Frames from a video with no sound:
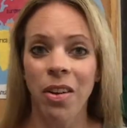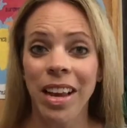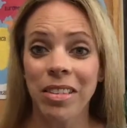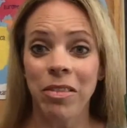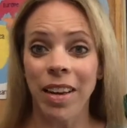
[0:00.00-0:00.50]

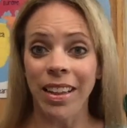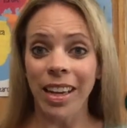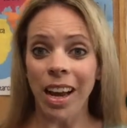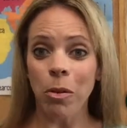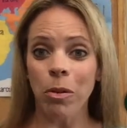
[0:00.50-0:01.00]
Okay, so
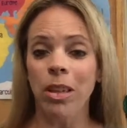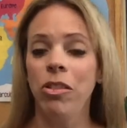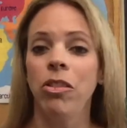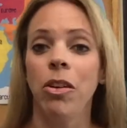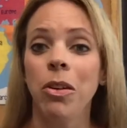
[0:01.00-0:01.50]
finally, I want to
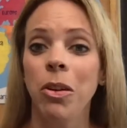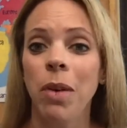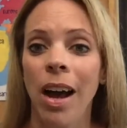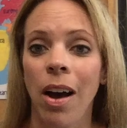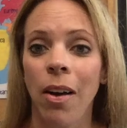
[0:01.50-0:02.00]
show you
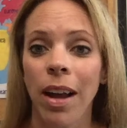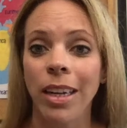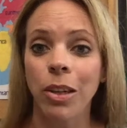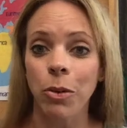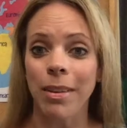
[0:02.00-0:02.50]
how I
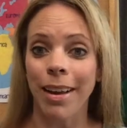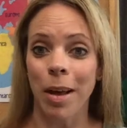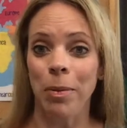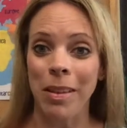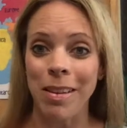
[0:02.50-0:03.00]
use a
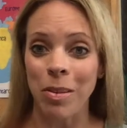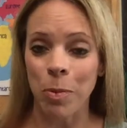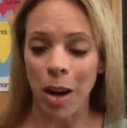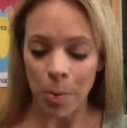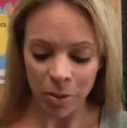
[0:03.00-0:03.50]
couple of these
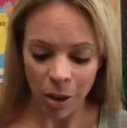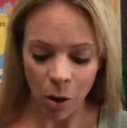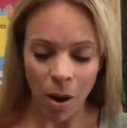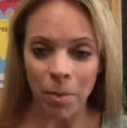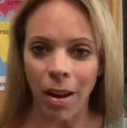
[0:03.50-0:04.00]
props. So
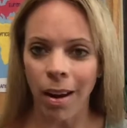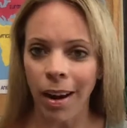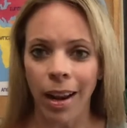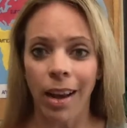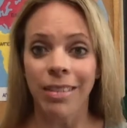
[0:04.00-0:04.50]
I'm not going
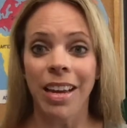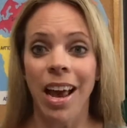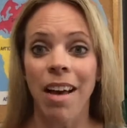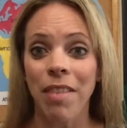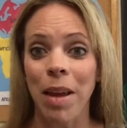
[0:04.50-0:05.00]
to actually
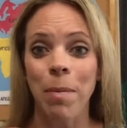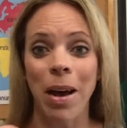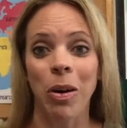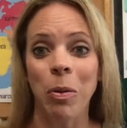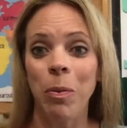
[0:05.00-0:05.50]
have a
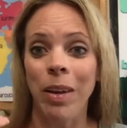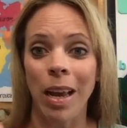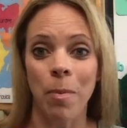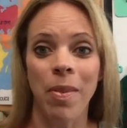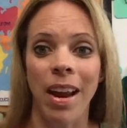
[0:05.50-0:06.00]
PowerPoint
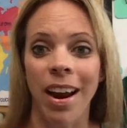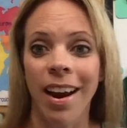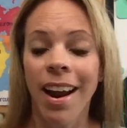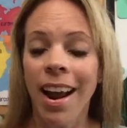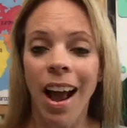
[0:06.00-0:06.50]
up
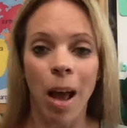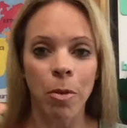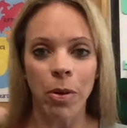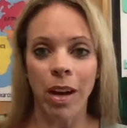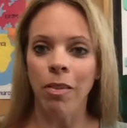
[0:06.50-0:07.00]
there. I'm
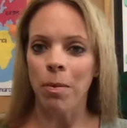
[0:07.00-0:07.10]
going off